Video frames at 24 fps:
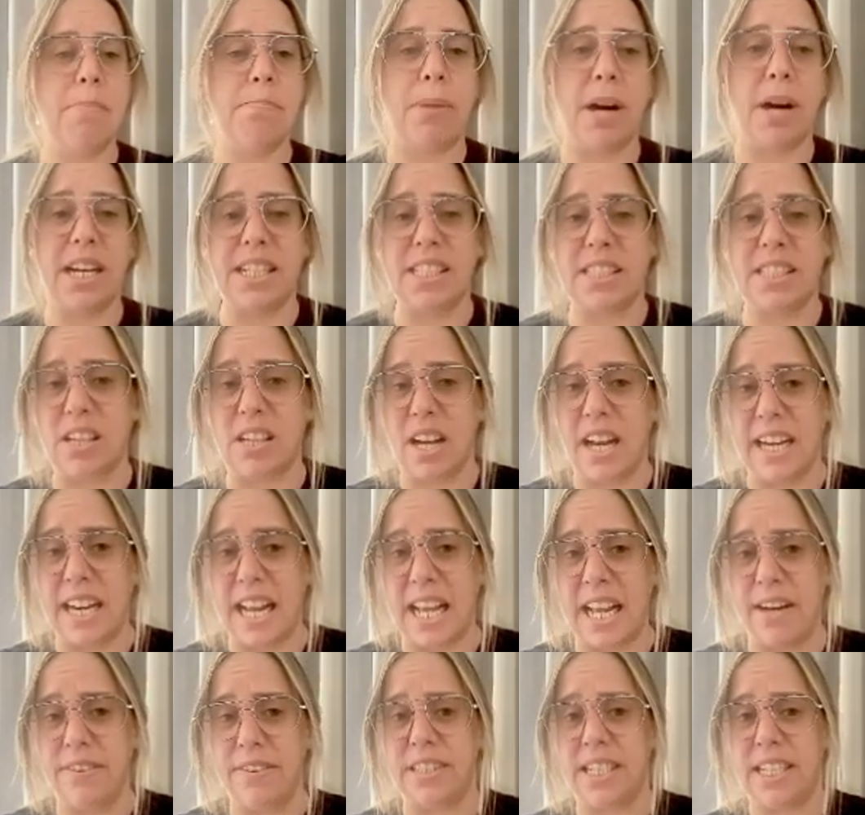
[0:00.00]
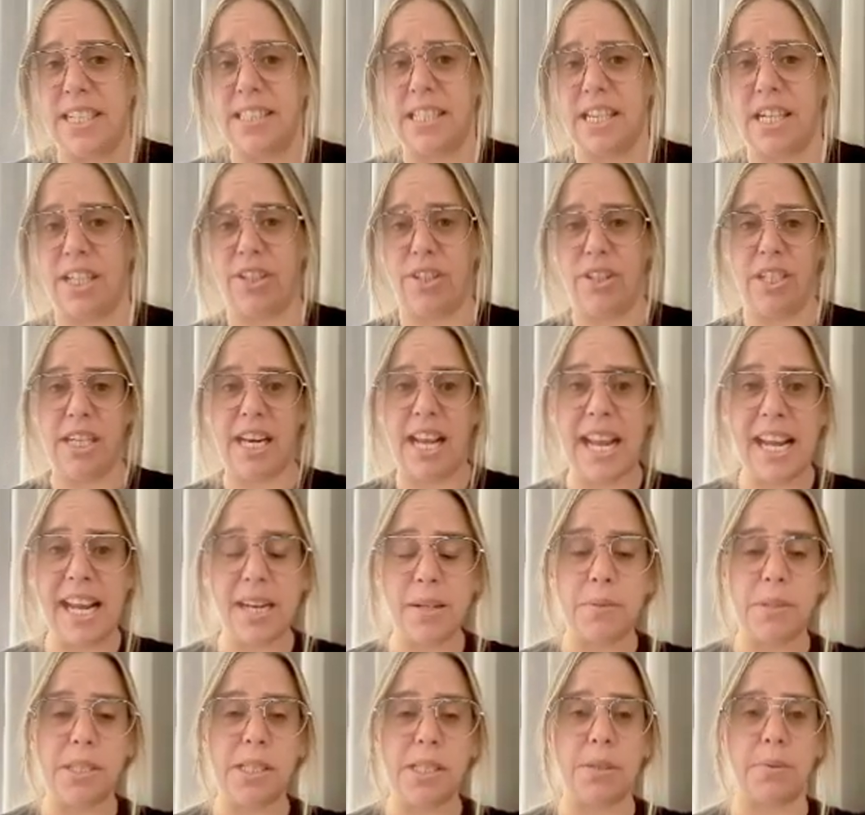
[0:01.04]
By design, NFTs are
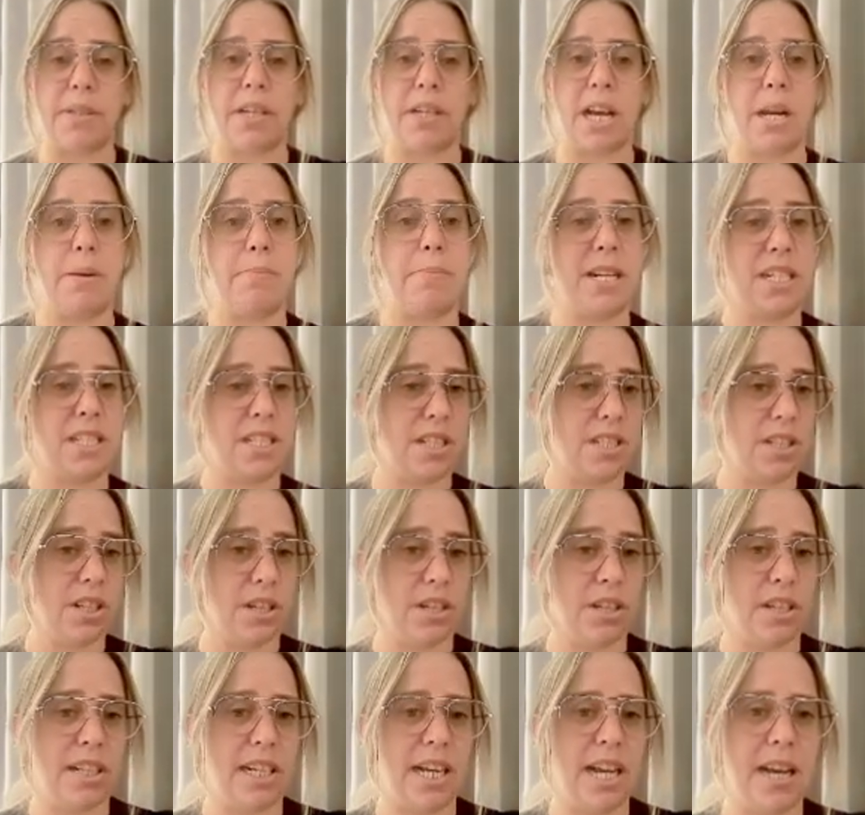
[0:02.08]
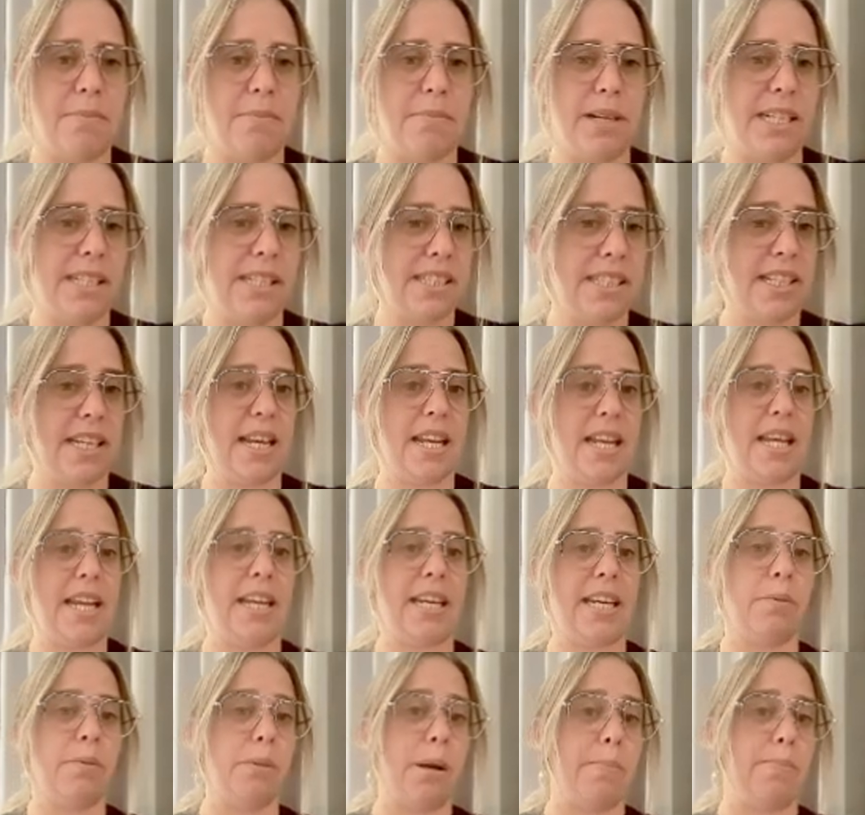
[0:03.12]
unique, which we kind of mentioned earlier. It means
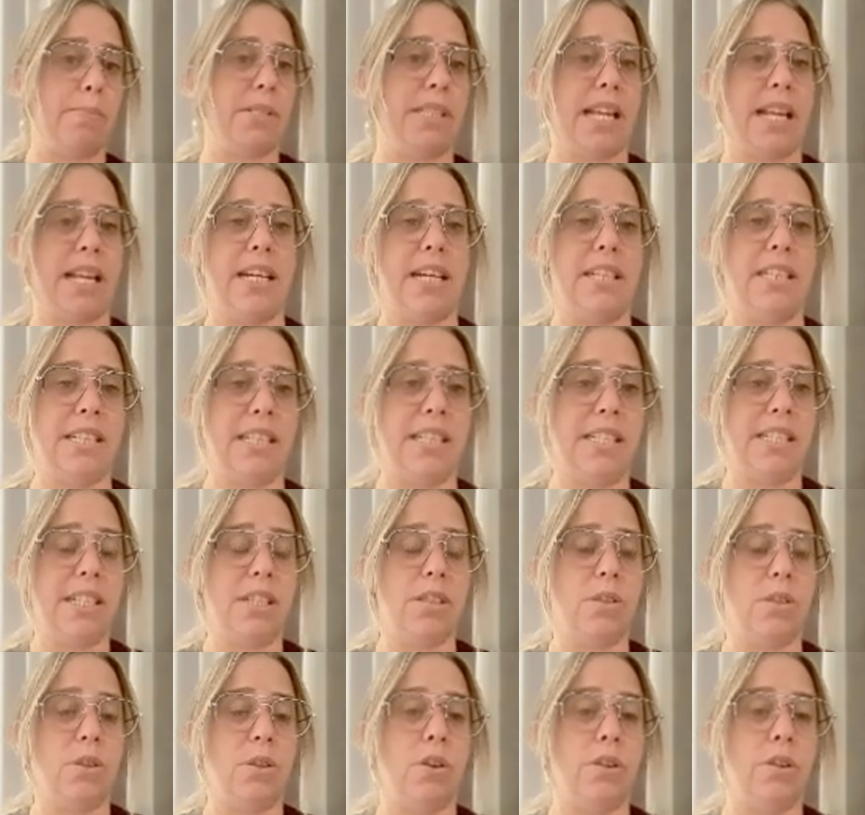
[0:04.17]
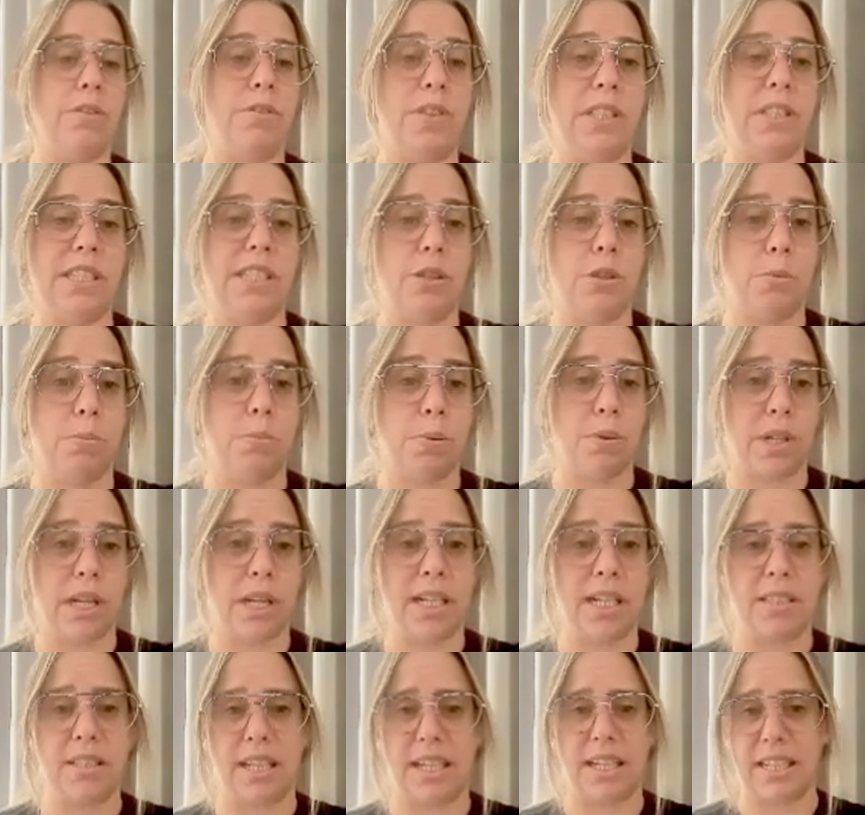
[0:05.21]
it can represent a digital or physical
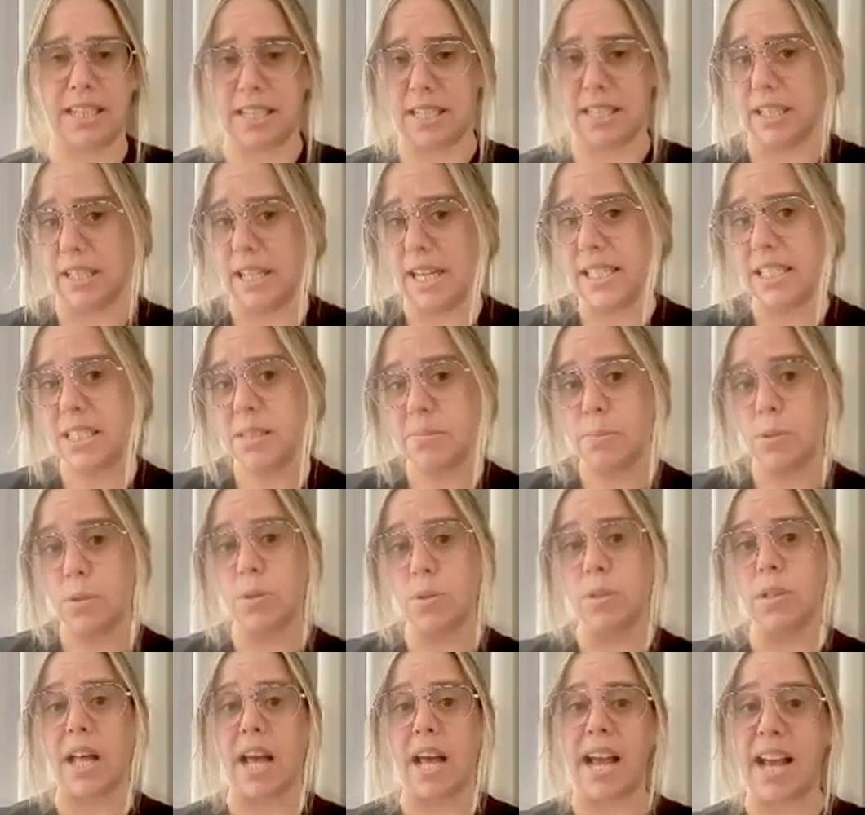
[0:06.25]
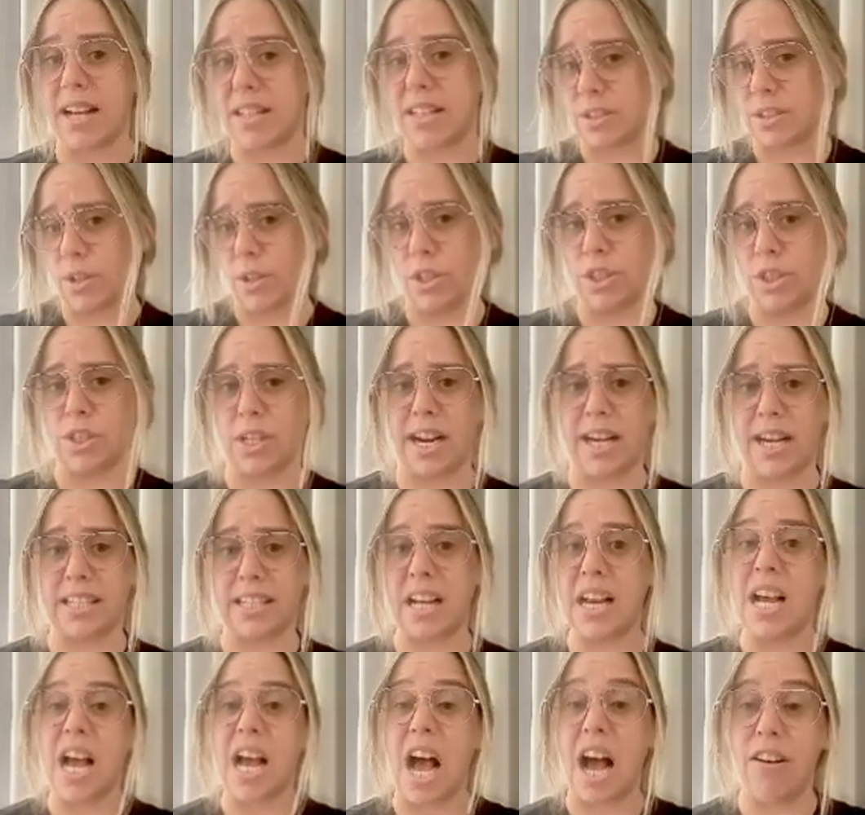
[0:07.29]
product like a collectible, a house contract,
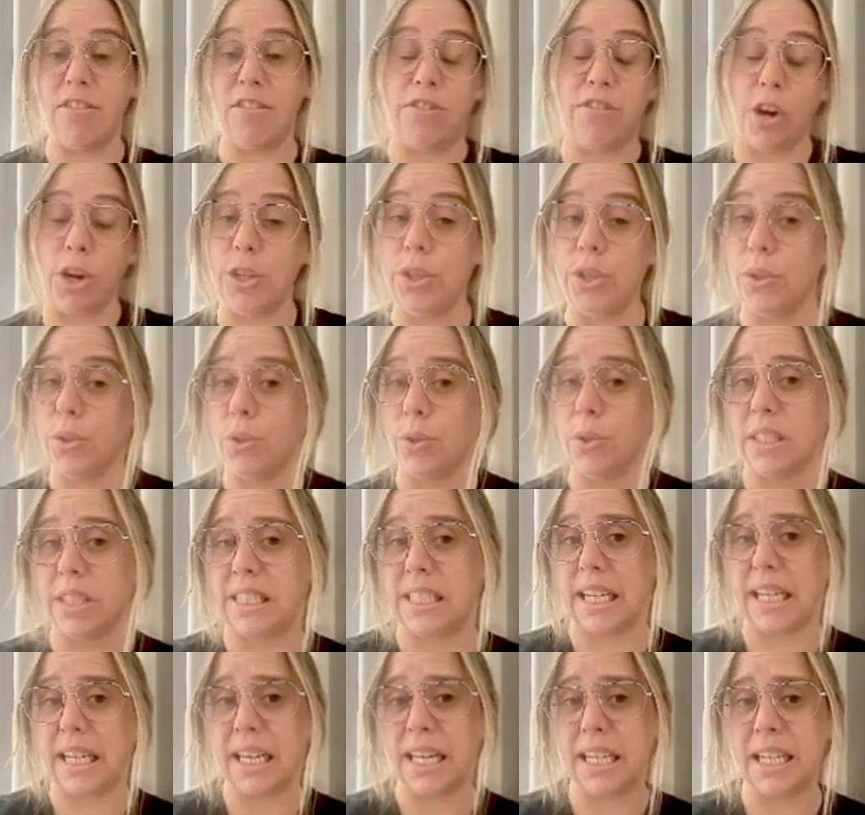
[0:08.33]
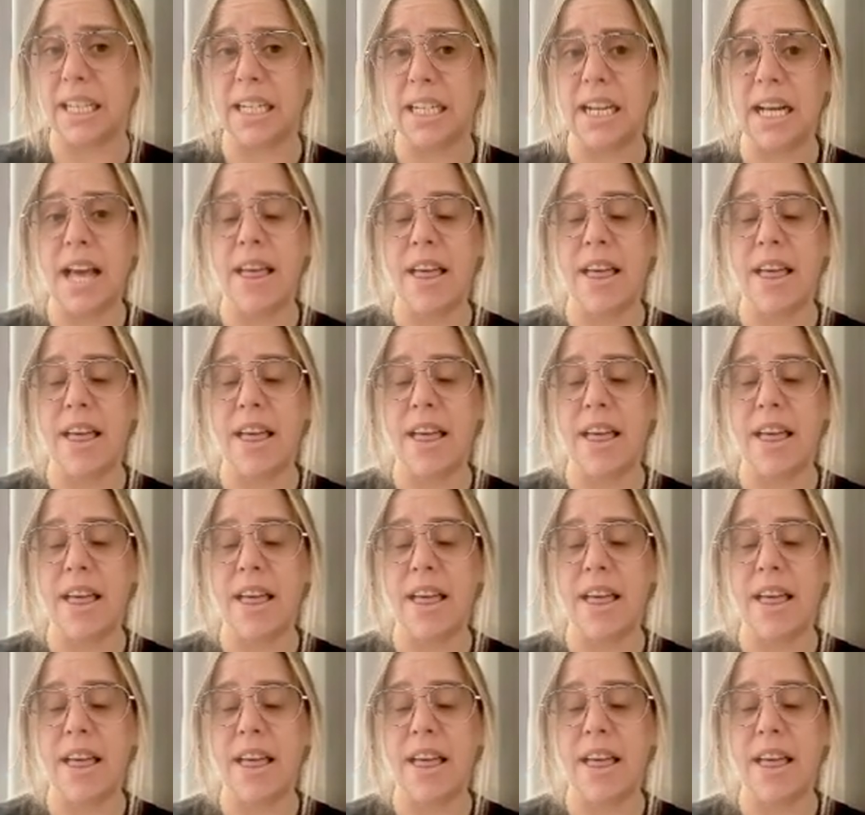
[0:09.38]
a vote, or a ticket.